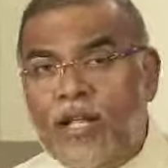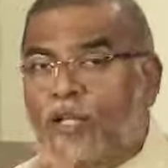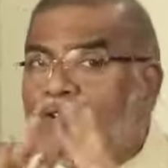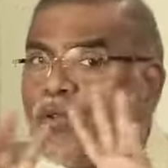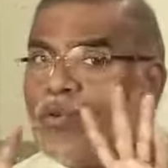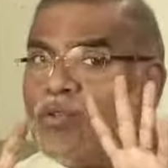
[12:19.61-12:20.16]

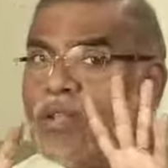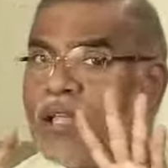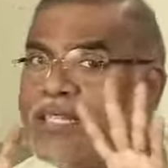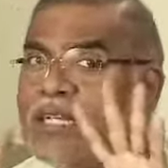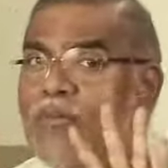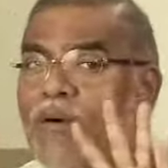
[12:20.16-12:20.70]
So those are
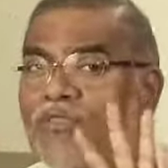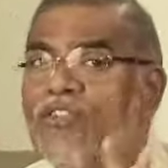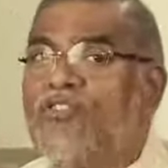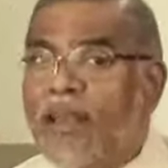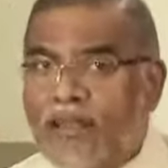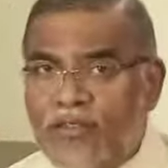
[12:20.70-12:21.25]
some of the
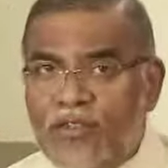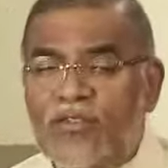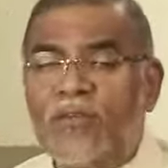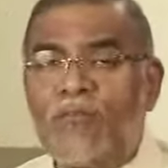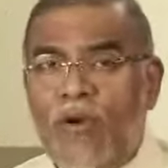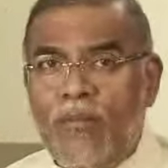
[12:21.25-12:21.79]
challenges
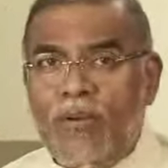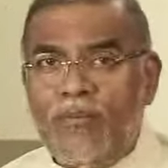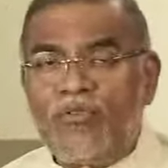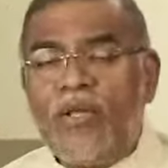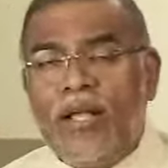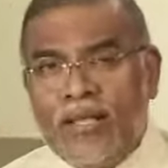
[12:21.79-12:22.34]
and
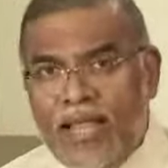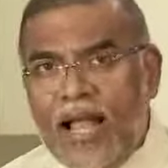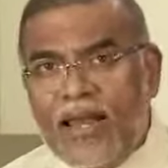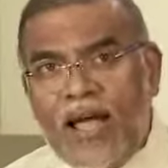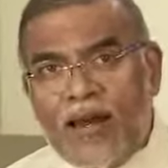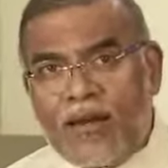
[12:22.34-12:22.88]
problems that
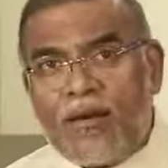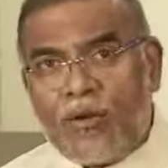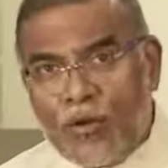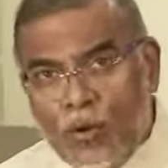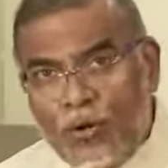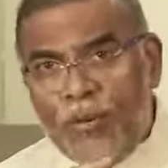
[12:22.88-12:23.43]
are
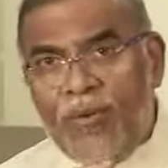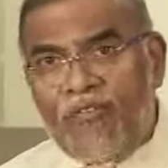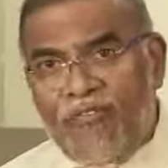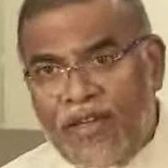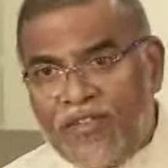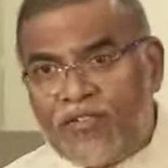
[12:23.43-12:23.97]
going to be
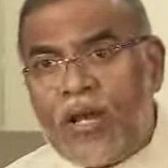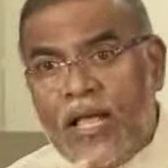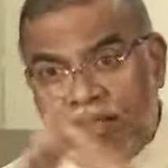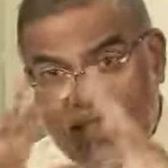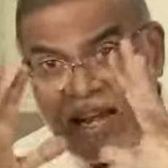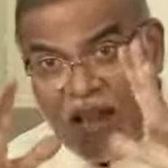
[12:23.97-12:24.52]
faced,
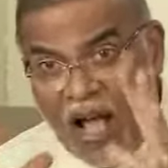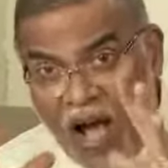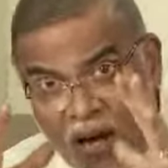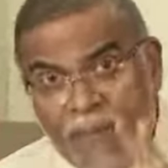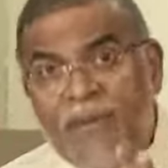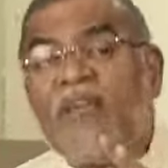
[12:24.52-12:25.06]
that
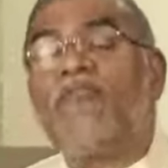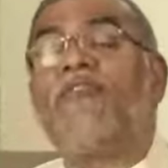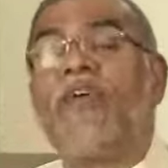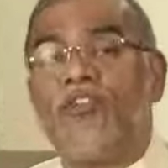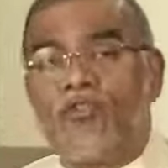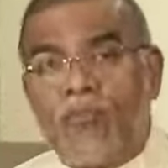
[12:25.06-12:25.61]
are being
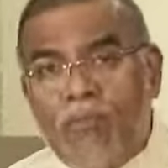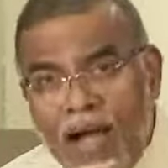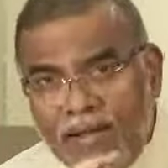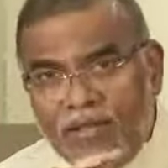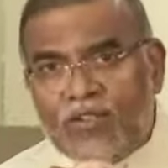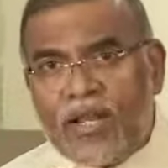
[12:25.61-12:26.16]
faced by
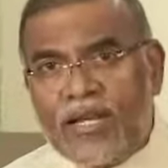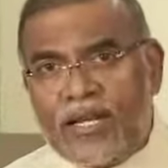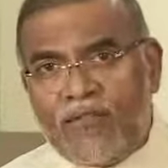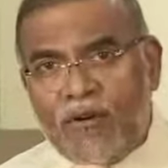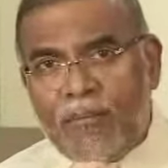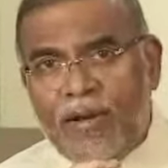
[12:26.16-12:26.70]
the state
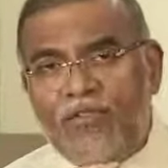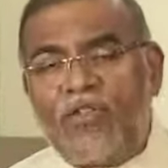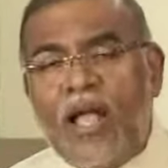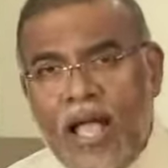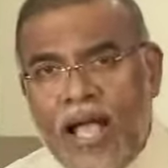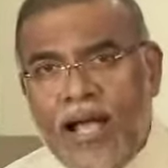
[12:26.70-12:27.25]
governments
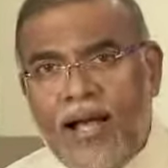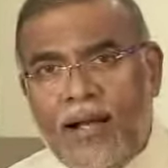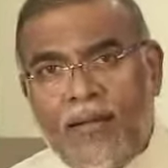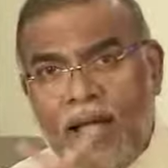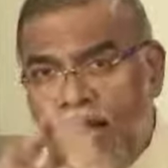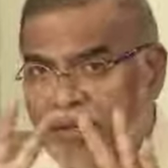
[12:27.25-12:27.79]

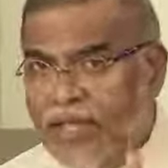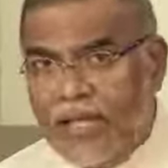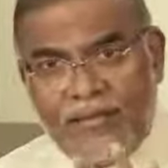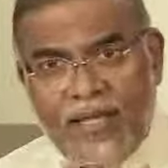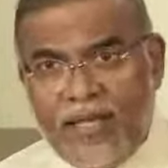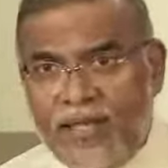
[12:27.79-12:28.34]
at
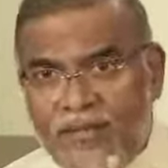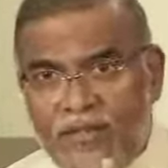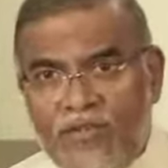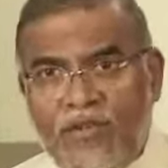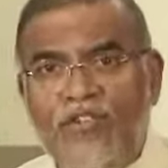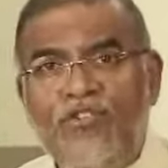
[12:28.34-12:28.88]

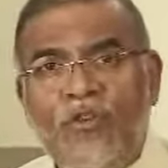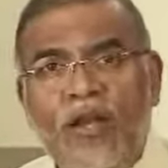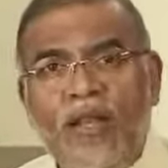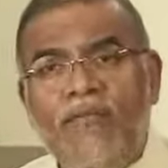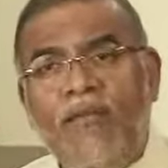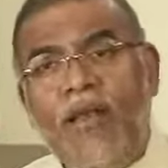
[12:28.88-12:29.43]
the regional
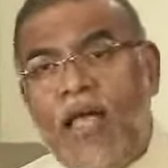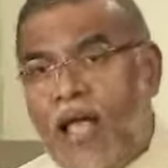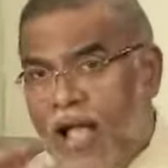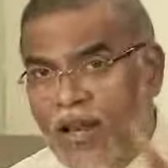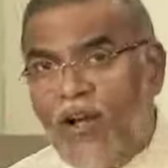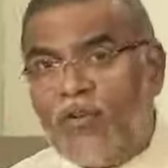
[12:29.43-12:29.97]
level
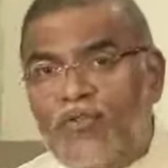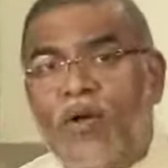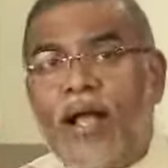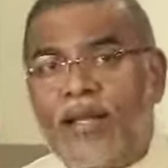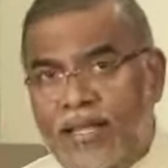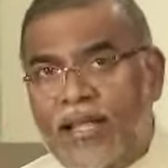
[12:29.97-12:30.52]
and also
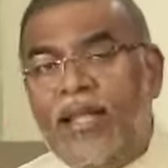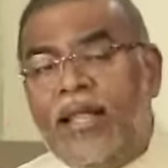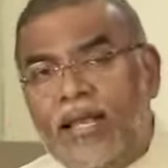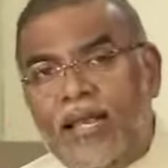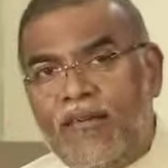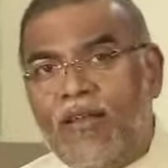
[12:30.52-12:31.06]
at the
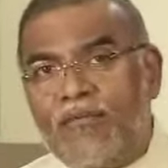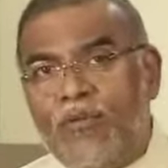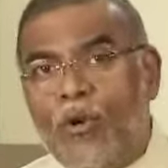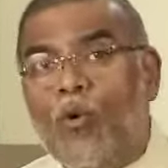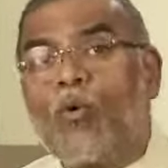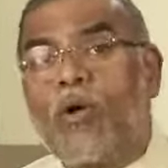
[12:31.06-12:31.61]
level of the
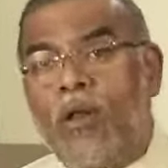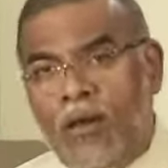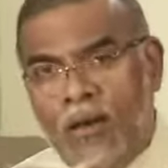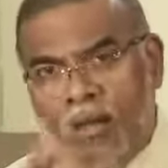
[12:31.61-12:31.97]
local